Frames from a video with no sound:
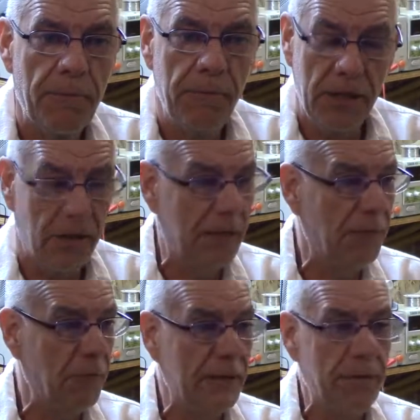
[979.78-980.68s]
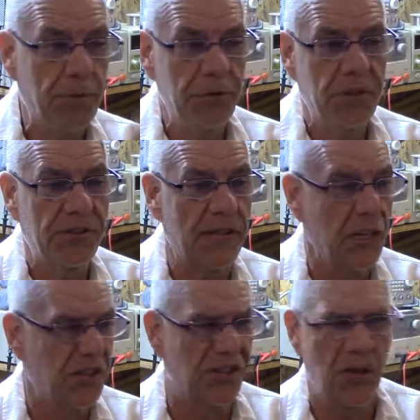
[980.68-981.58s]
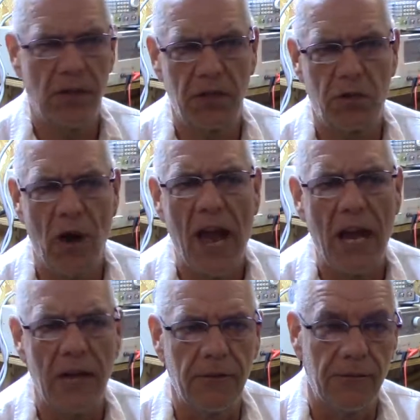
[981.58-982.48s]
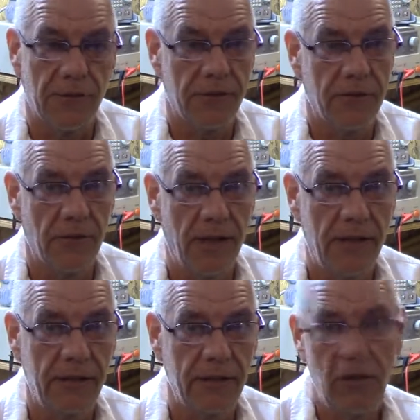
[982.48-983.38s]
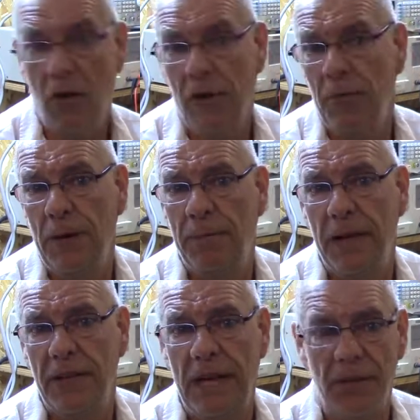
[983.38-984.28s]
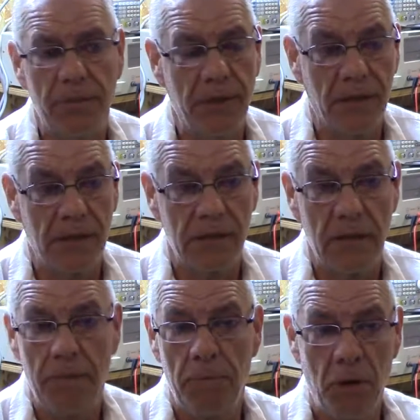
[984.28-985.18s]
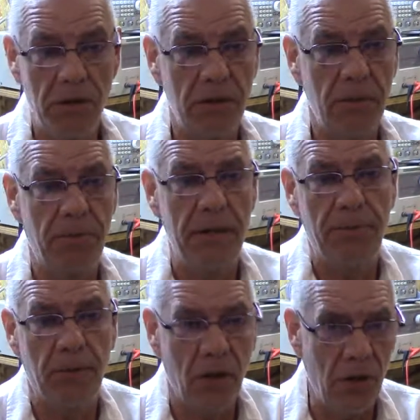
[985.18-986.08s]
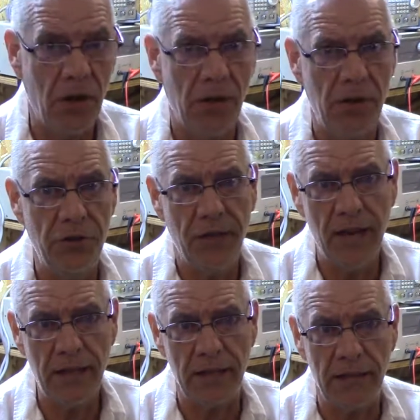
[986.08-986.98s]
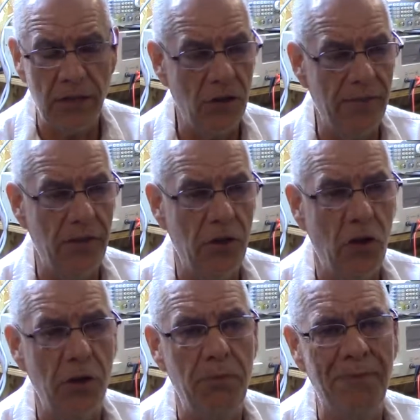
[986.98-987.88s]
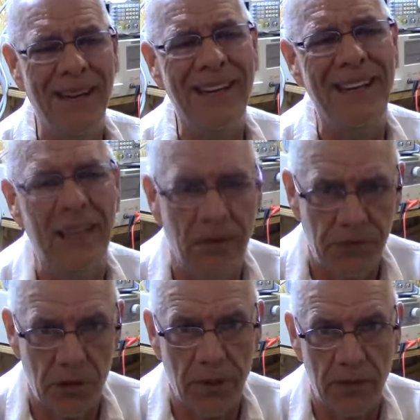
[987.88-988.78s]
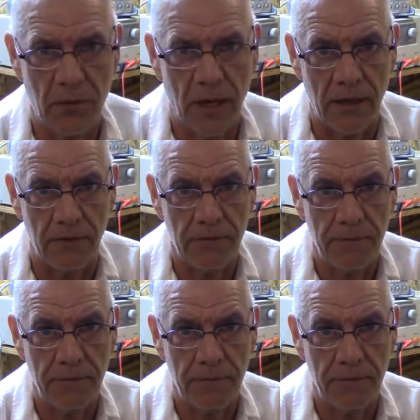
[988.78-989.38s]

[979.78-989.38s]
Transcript: You know, even when they put the say direct drive, right? No one really paid attention because most of the people are not educated. They don't even know the meaning of direct drive,